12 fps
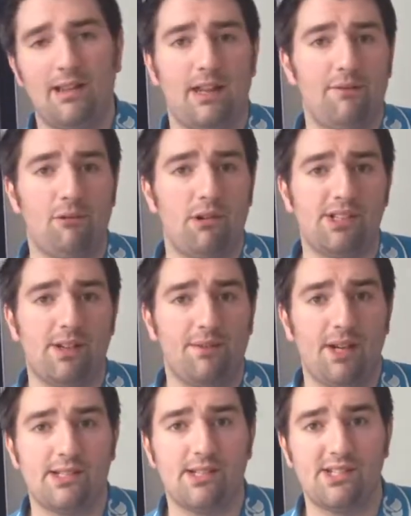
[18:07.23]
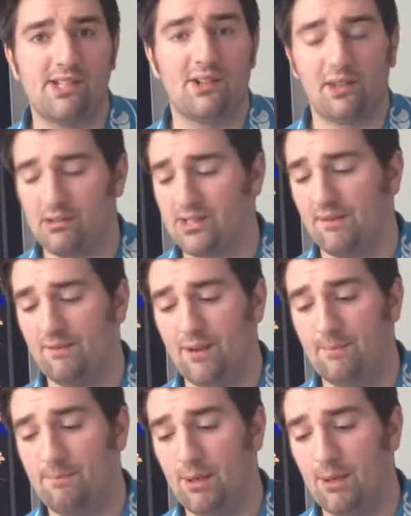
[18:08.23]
and they threw in something else like Sonic or something.